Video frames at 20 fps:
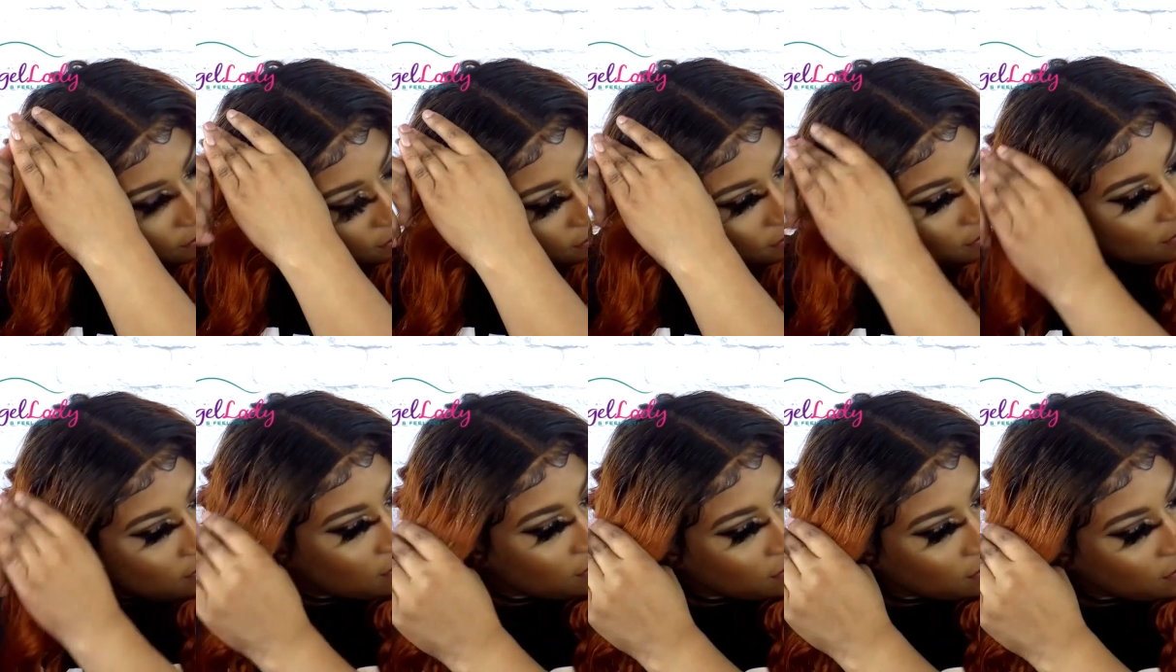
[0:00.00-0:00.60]
and
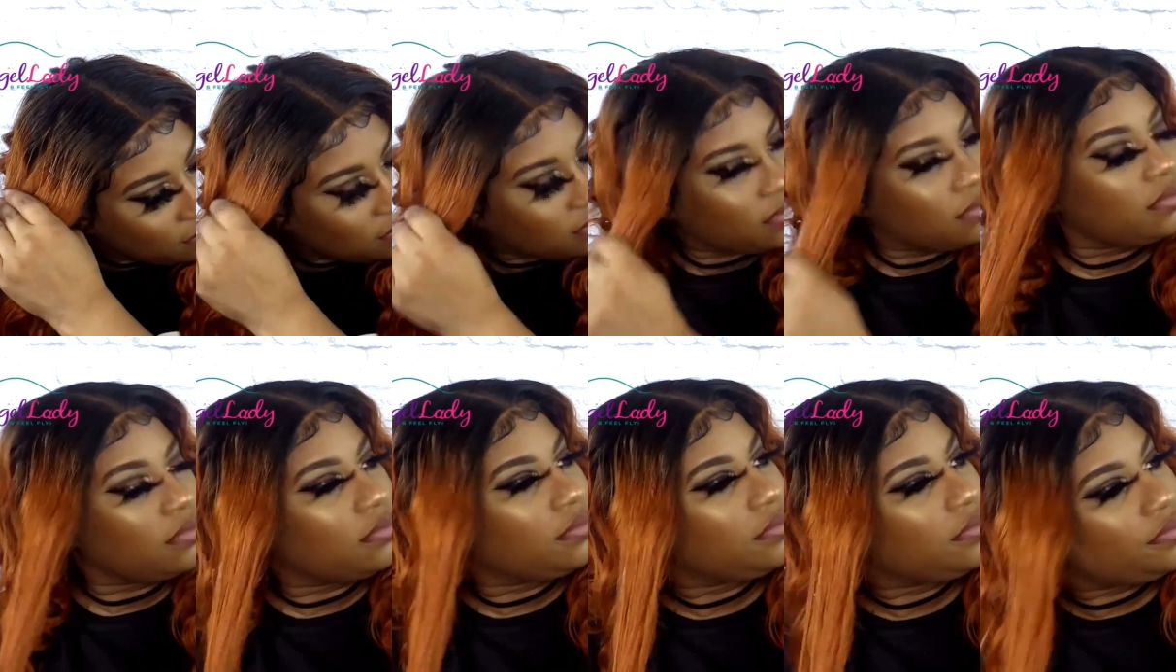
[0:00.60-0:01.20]
hair
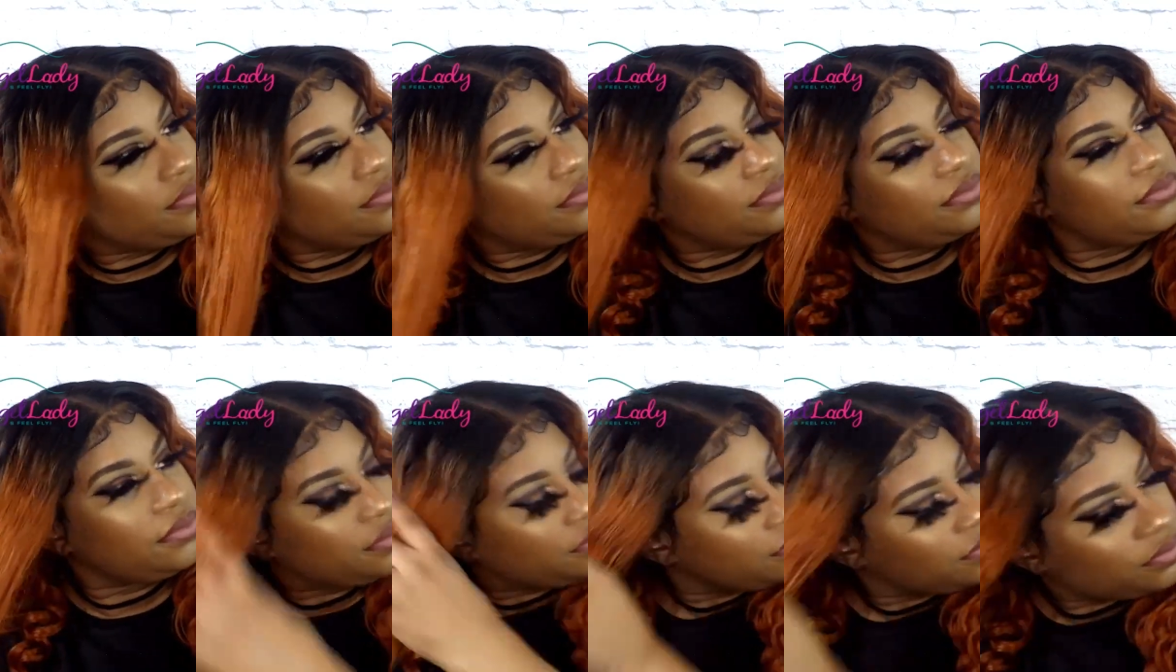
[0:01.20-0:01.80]
pieces.
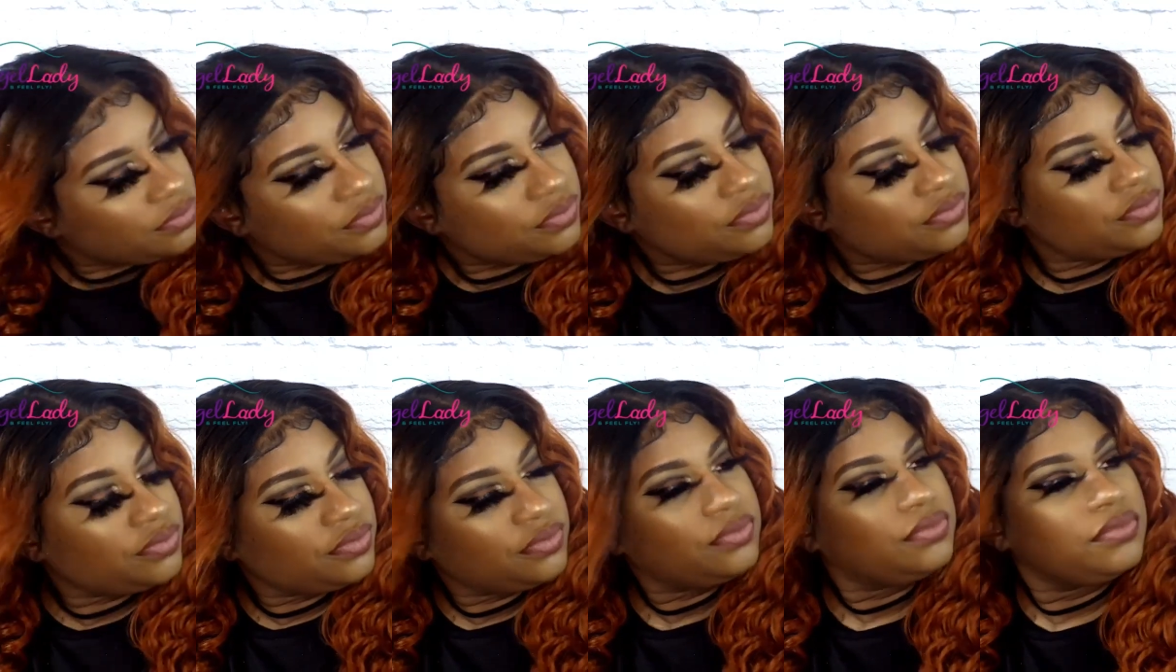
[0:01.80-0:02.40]

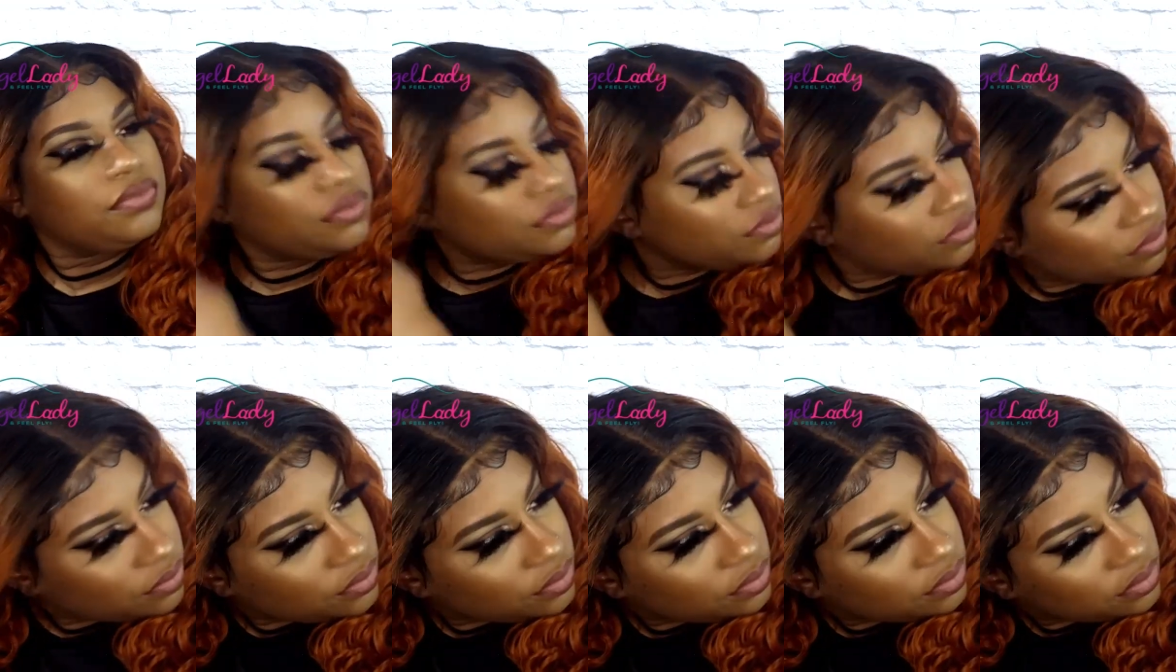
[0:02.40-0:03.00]
And
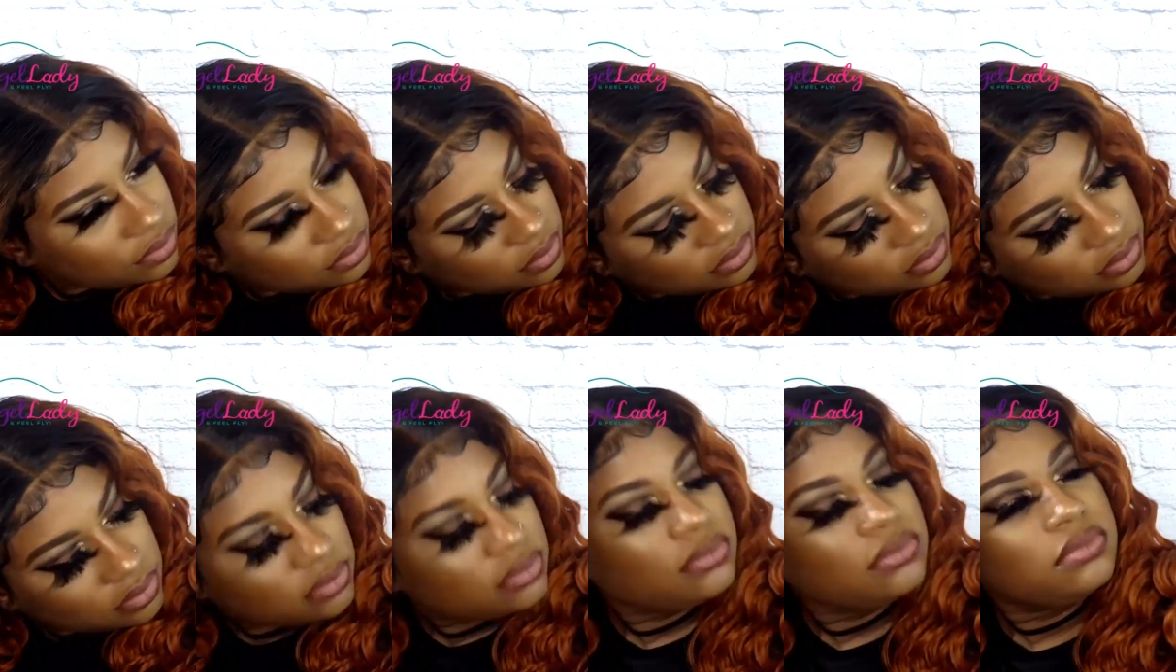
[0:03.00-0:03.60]
it
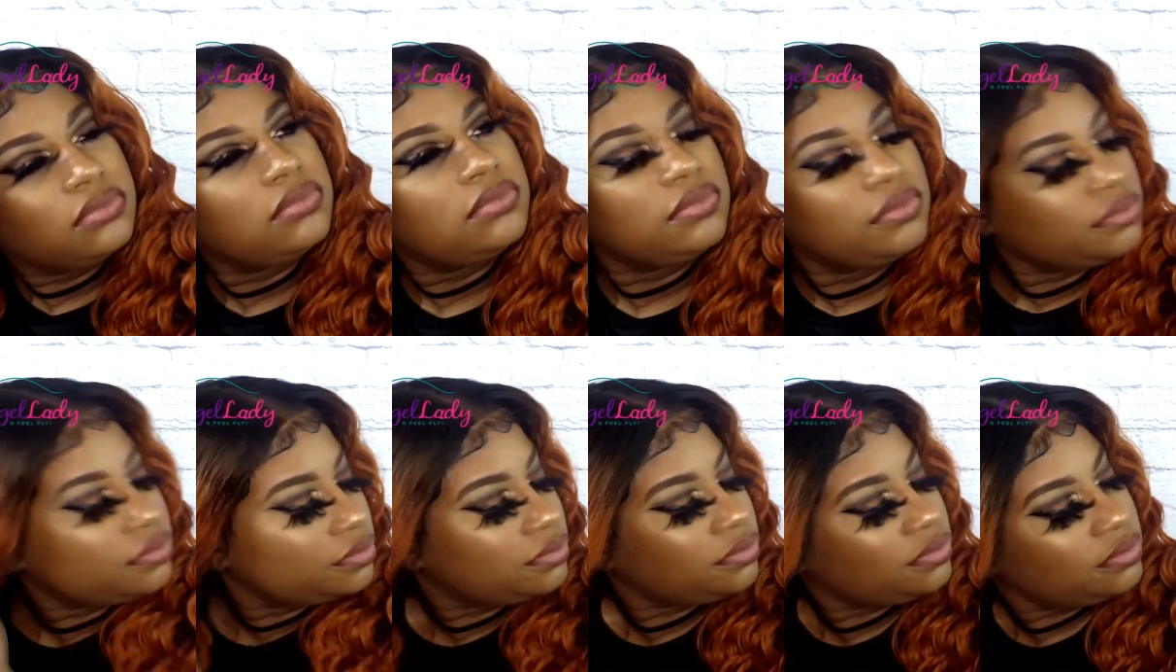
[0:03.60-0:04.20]
conditions
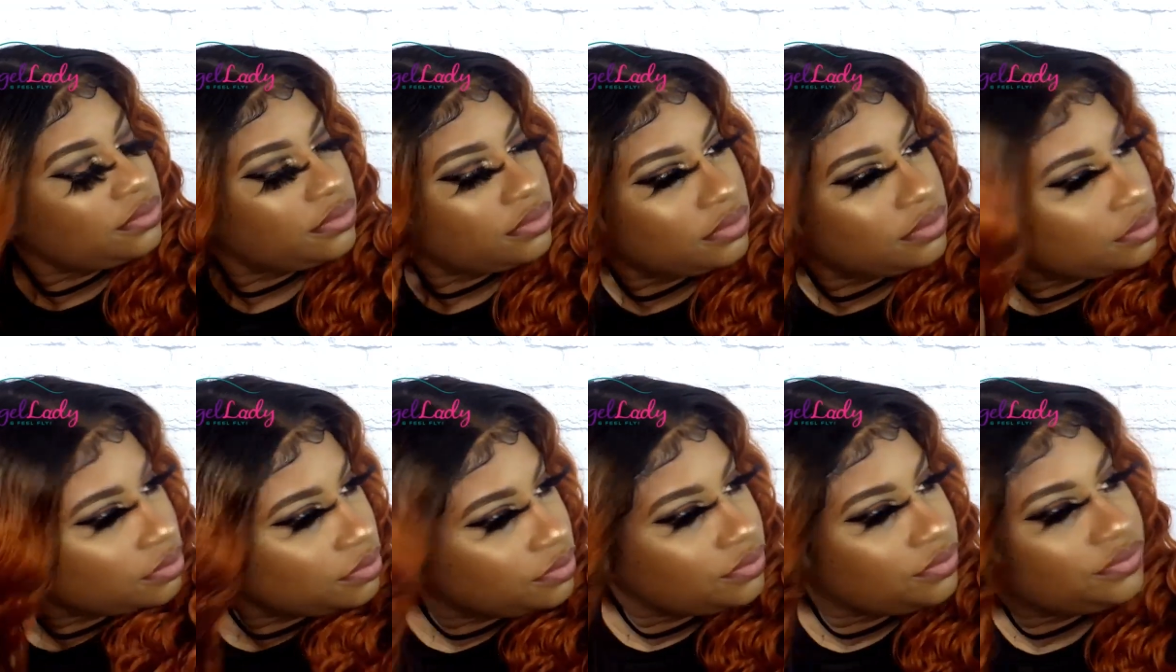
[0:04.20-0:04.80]
the
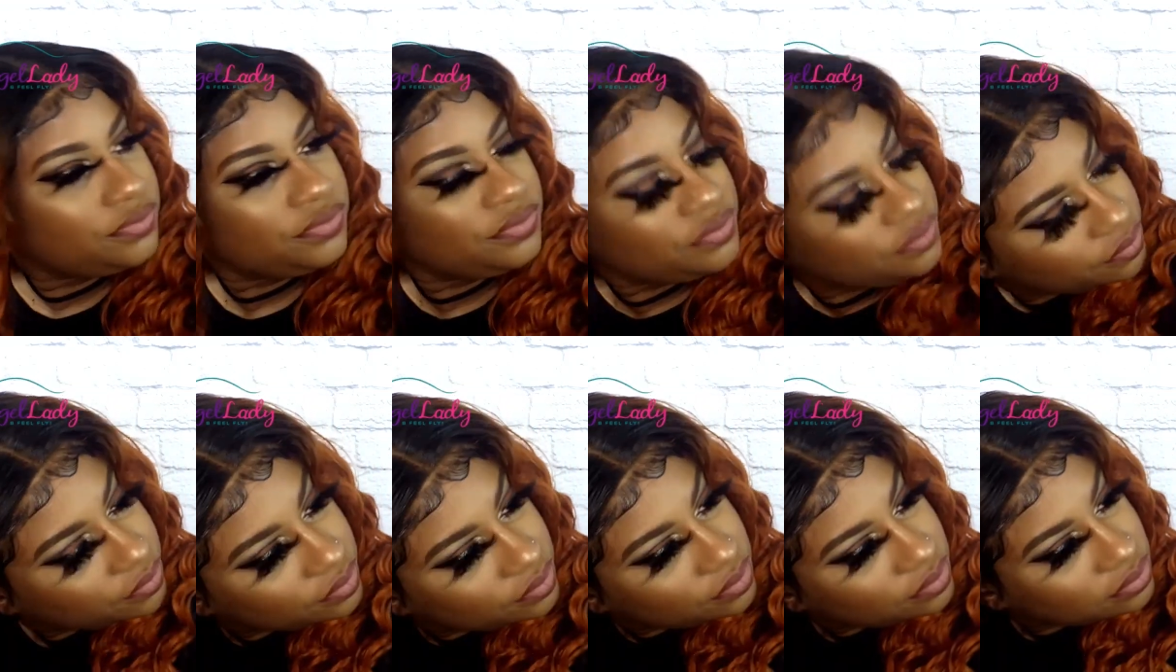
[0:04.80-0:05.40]
hair without
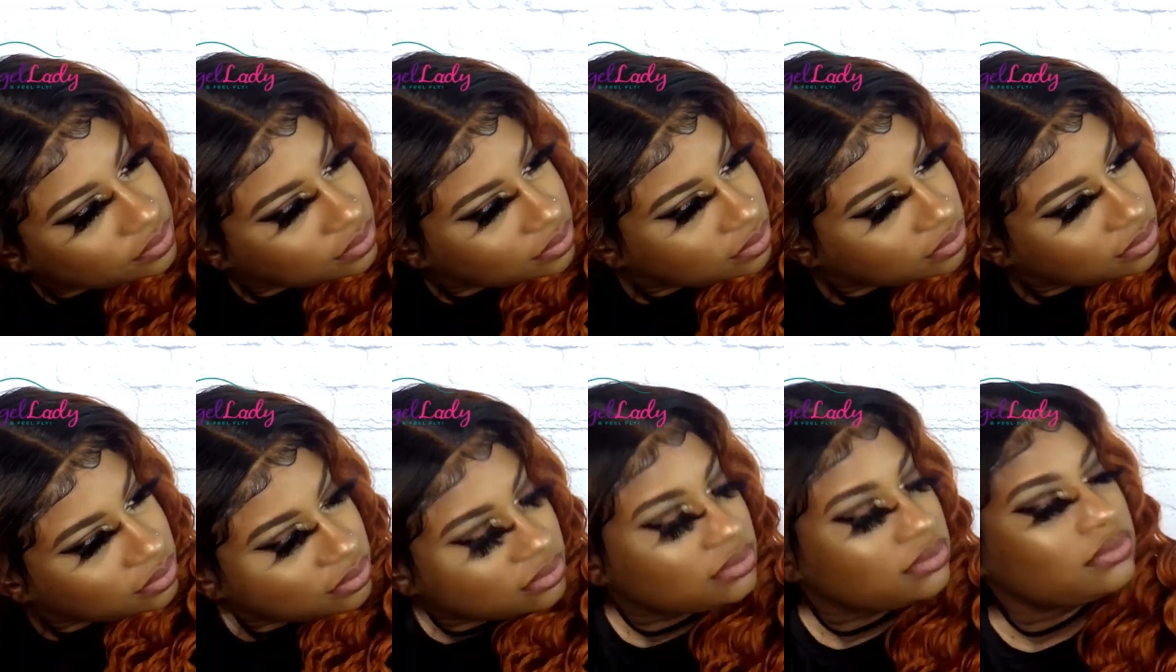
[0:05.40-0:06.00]
making it feel
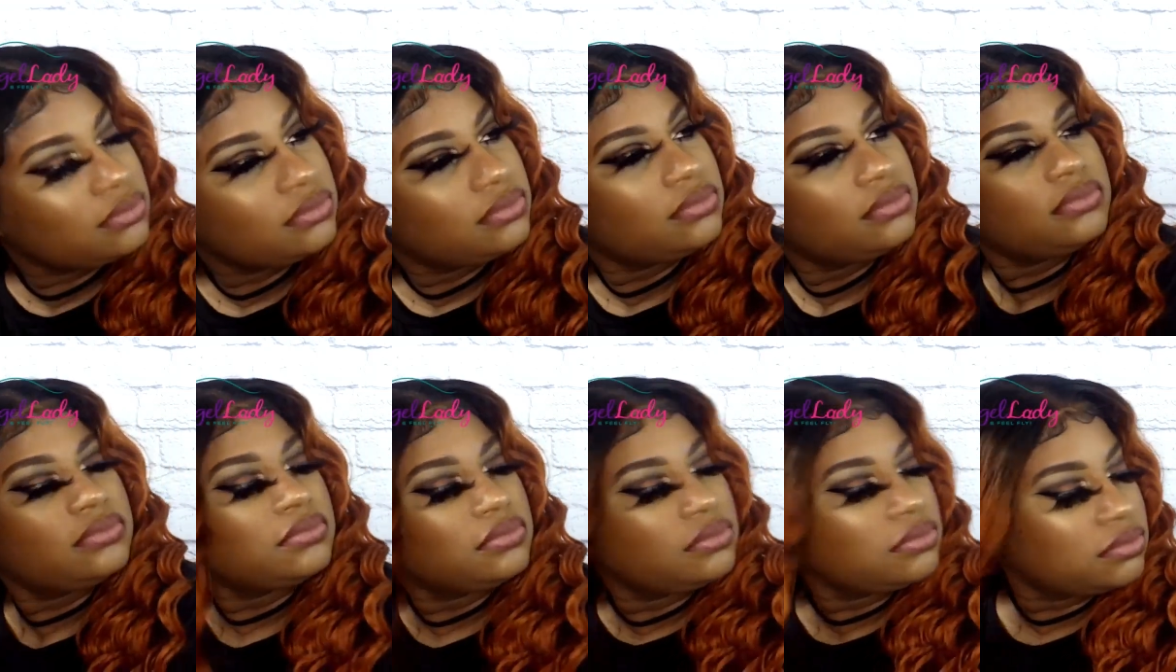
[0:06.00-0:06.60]
all
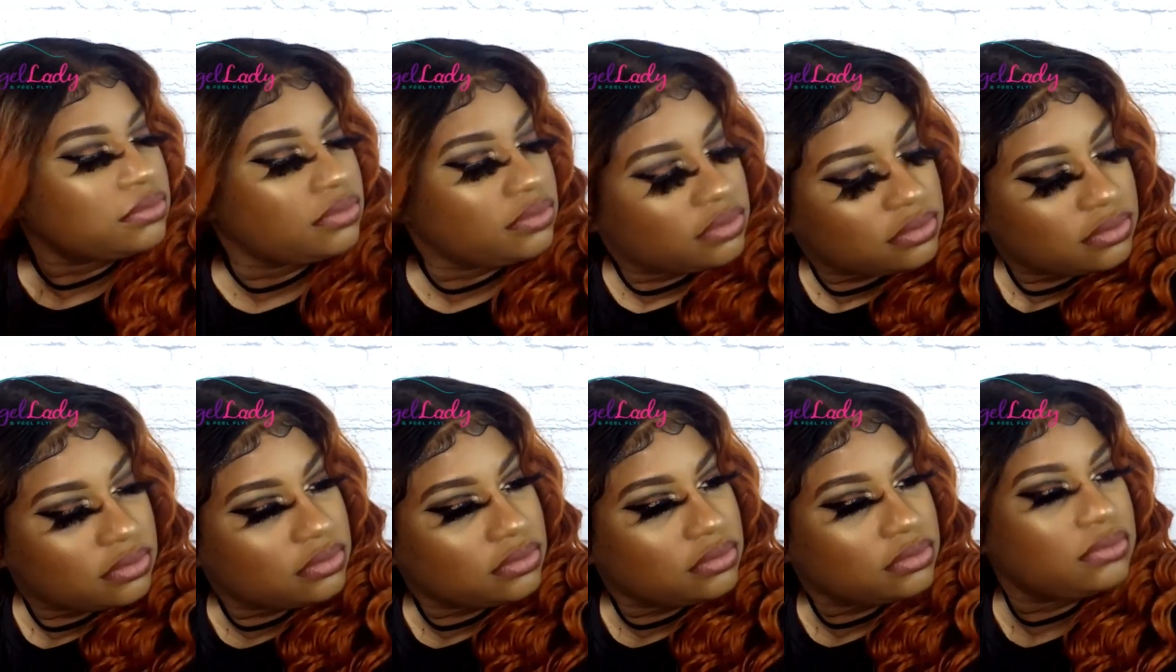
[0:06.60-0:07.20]
oily and
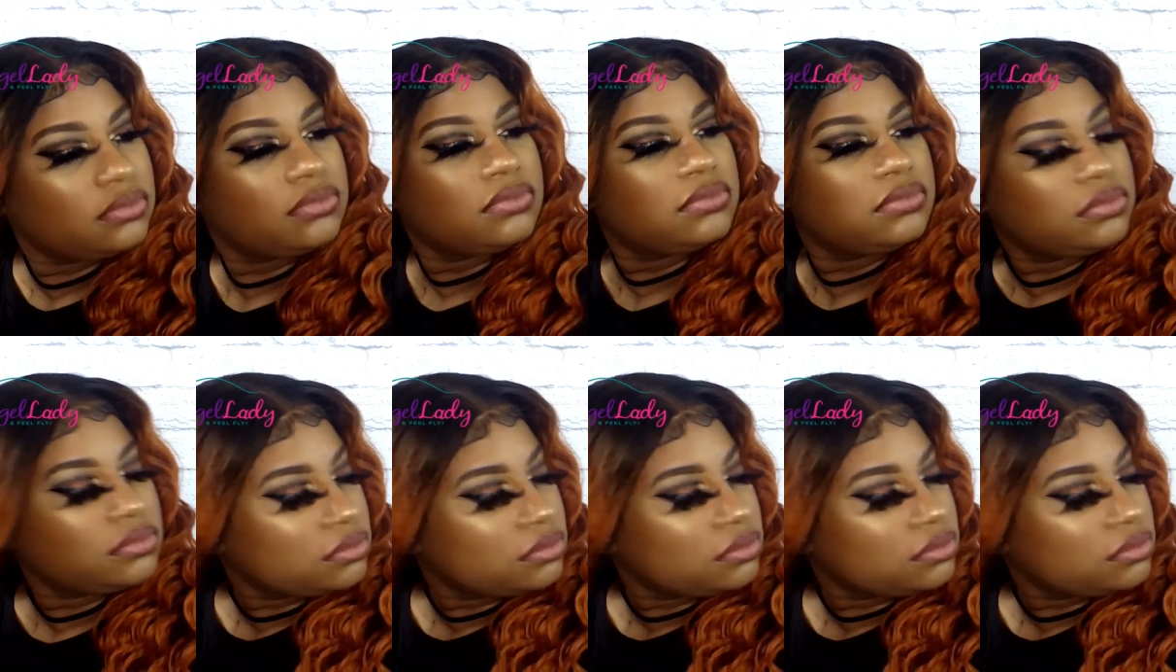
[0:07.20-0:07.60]
greasy.